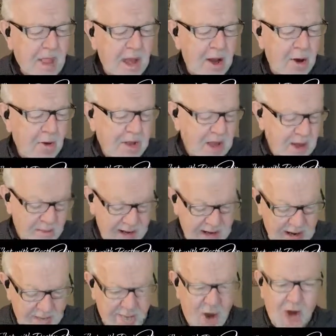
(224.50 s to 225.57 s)
Oh, yeah,
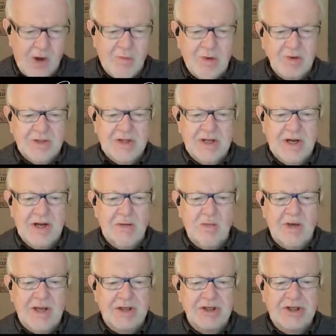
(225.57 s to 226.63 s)
man, I'm almost there and
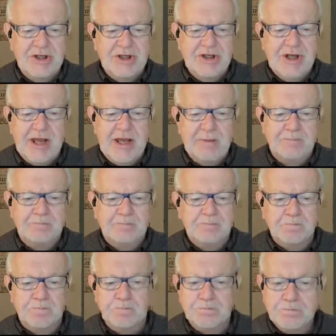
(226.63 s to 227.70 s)
we can chit-chat.
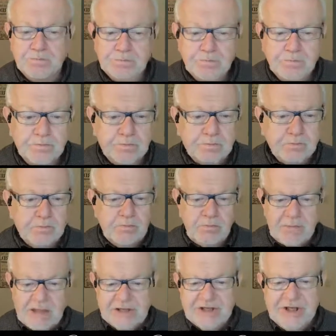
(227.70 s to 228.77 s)

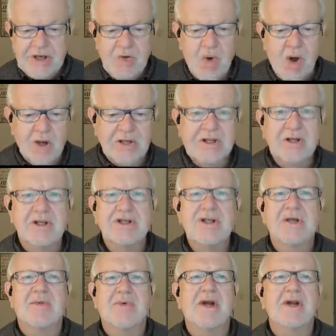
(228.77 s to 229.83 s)
See you all is here. Looks
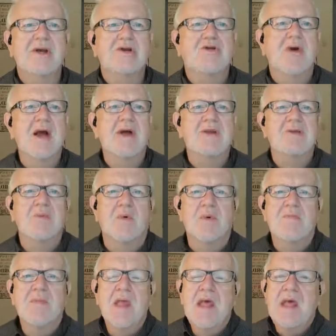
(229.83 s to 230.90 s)
like we've got a good crowd this
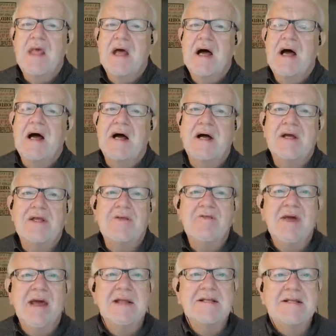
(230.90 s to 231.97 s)
morning.
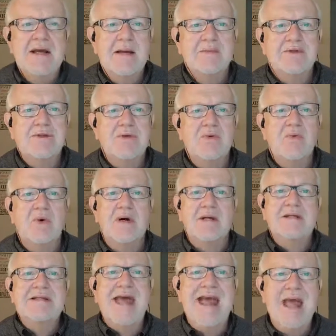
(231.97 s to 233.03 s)
You've got time
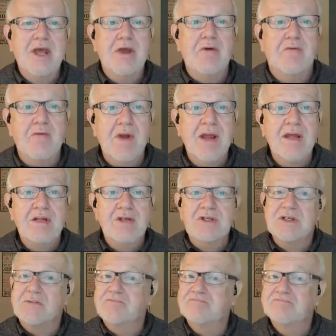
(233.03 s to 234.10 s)
to tag your
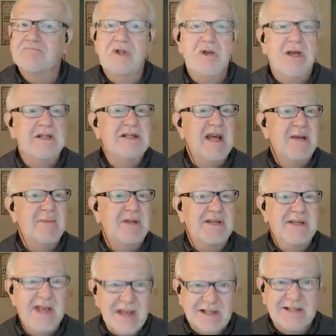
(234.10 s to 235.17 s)
friends. You got time to
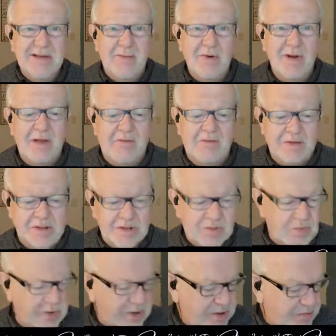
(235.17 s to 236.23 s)
text them, really, if you just
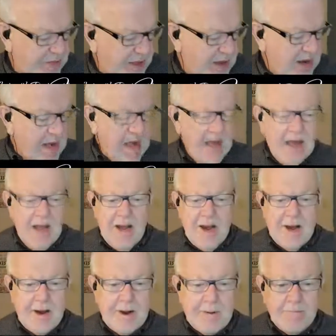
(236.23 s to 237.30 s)
want to do that.
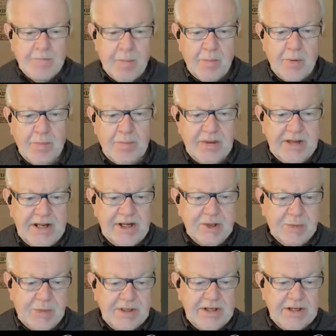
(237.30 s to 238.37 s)
But
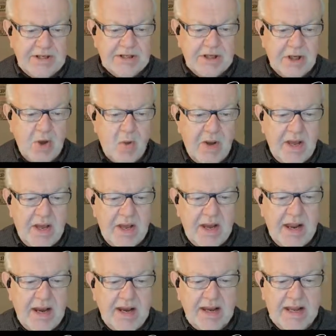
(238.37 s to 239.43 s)
please go ahead
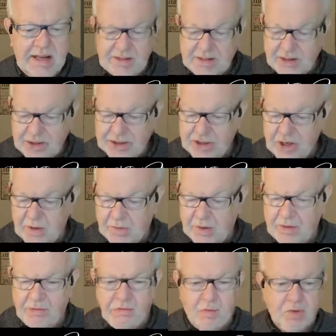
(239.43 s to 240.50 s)
and hit that share
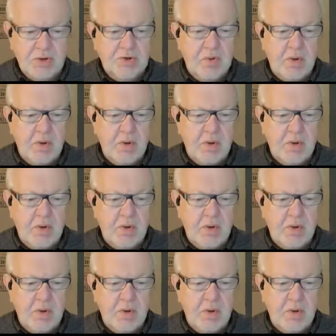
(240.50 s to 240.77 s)
button for us.